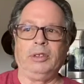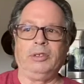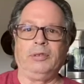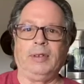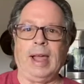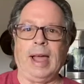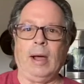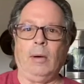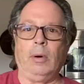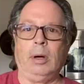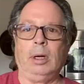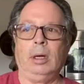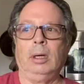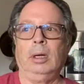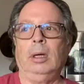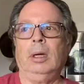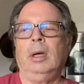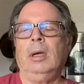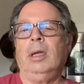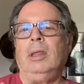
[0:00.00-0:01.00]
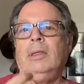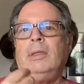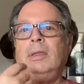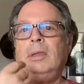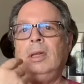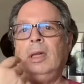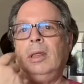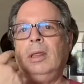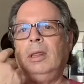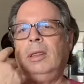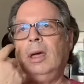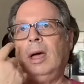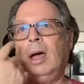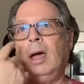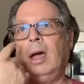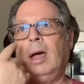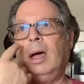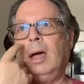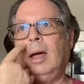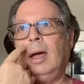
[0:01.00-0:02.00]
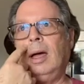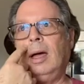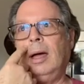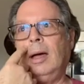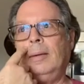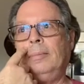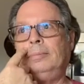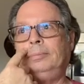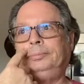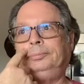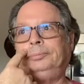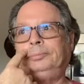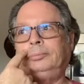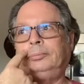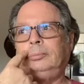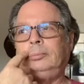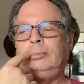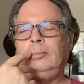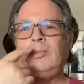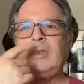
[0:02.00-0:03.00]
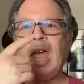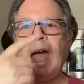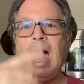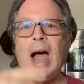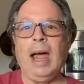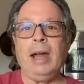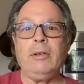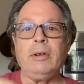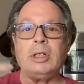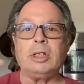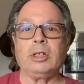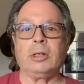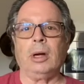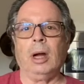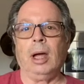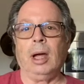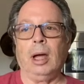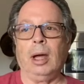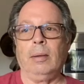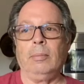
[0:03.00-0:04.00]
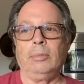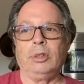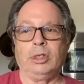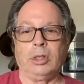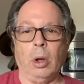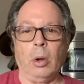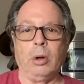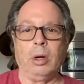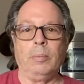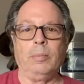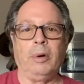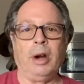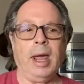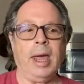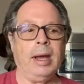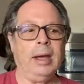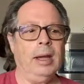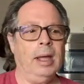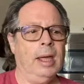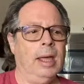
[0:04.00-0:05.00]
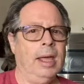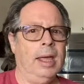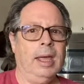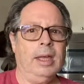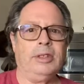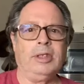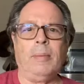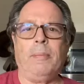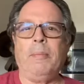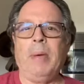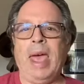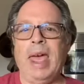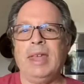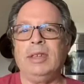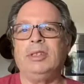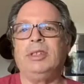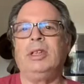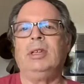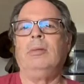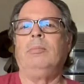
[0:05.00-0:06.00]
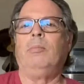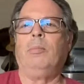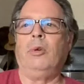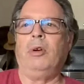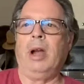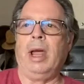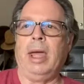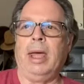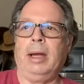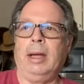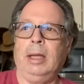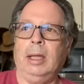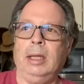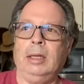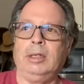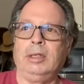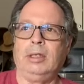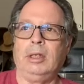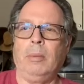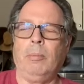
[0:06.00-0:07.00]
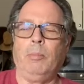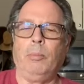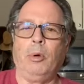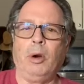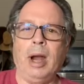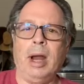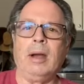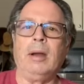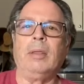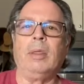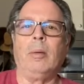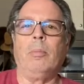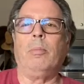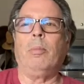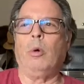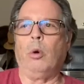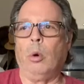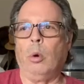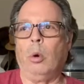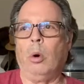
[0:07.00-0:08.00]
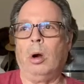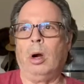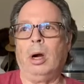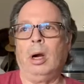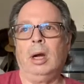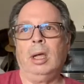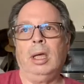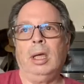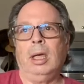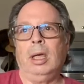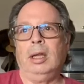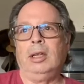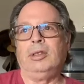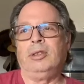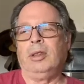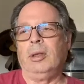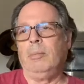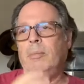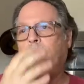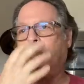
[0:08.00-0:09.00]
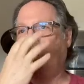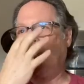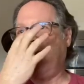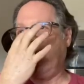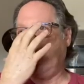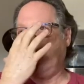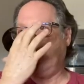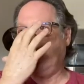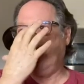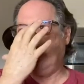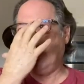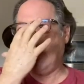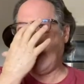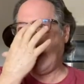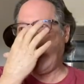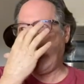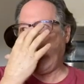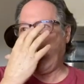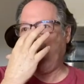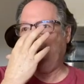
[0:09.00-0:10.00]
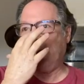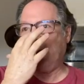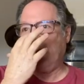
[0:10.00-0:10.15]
flour. The Irish soda bread is a peasant bread. It's the bread of the poor. It's the bread that,